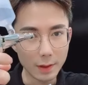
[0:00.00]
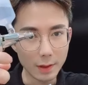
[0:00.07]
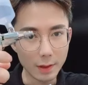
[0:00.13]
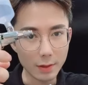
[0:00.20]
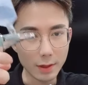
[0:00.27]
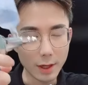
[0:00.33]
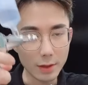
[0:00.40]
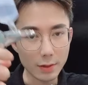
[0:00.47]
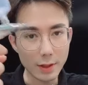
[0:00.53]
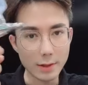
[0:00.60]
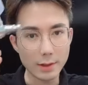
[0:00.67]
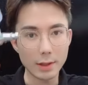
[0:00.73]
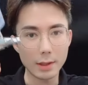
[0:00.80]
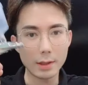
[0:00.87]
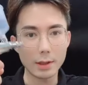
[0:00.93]
Okay, you can
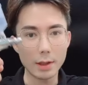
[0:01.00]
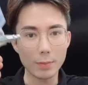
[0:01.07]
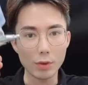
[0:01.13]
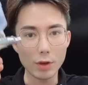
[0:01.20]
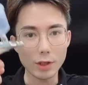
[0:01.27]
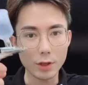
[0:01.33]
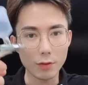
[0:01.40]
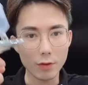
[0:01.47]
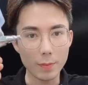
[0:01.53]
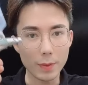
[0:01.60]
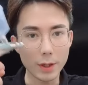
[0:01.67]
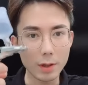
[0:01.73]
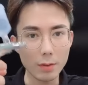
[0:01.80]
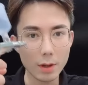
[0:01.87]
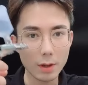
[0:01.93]
see the pressure will be
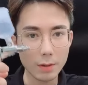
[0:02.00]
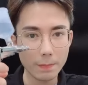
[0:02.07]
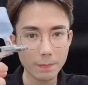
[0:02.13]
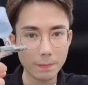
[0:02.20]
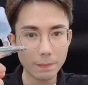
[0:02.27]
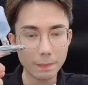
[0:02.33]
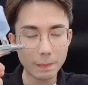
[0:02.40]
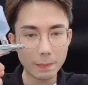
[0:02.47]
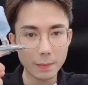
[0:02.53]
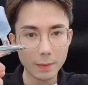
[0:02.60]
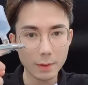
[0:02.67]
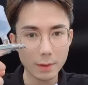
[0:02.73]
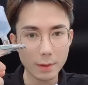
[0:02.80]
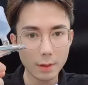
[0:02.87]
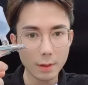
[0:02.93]
lower.
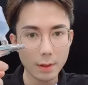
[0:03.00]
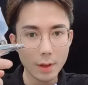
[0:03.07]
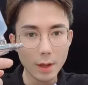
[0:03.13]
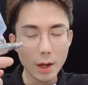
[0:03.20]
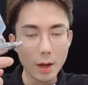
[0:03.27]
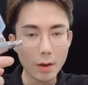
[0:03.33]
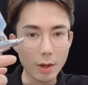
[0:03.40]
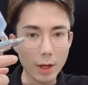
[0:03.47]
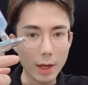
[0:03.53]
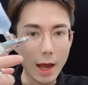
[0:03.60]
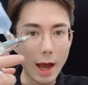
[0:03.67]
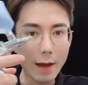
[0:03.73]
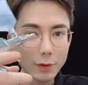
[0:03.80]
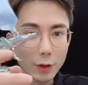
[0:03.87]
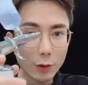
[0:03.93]
Okay,
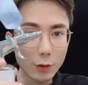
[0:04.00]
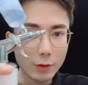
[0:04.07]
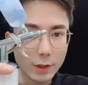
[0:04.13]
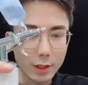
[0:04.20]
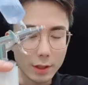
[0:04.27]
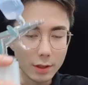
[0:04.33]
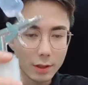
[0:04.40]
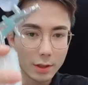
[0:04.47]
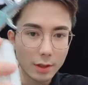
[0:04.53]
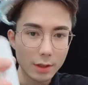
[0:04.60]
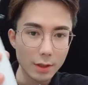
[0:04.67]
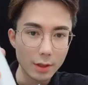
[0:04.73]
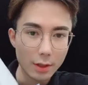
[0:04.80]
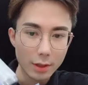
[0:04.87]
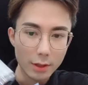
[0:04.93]
after using,
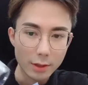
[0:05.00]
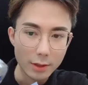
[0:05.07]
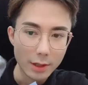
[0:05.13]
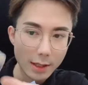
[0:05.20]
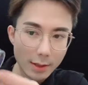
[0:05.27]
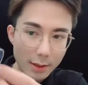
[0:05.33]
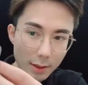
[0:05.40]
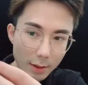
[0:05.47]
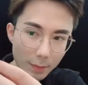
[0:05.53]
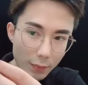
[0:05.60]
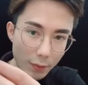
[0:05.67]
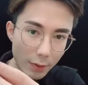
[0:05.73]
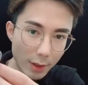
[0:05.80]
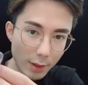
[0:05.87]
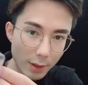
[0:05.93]
just
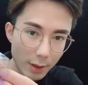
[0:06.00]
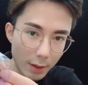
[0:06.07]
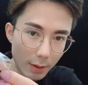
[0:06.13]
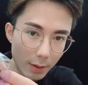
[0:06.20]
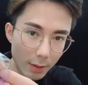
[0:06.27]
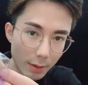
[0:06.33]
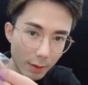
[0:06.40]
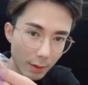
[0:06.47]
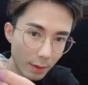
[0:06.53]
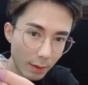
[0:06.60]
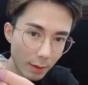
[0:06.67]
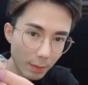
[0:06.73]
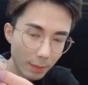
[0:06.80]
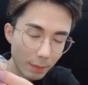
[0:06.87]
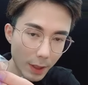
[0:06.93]
press the
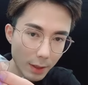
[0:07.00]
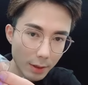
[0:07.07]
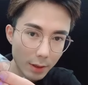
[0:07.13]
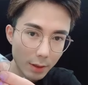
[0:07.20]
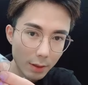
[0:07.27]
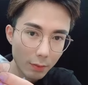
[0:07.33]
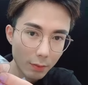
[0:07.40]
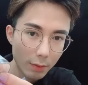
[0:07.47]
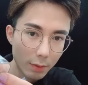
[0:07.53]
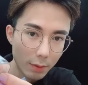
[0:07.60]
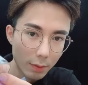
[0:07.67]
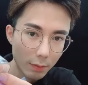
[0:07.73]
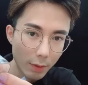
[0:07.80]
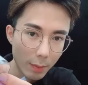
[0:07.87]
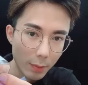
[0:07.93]
button
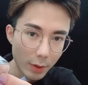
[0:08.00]
one more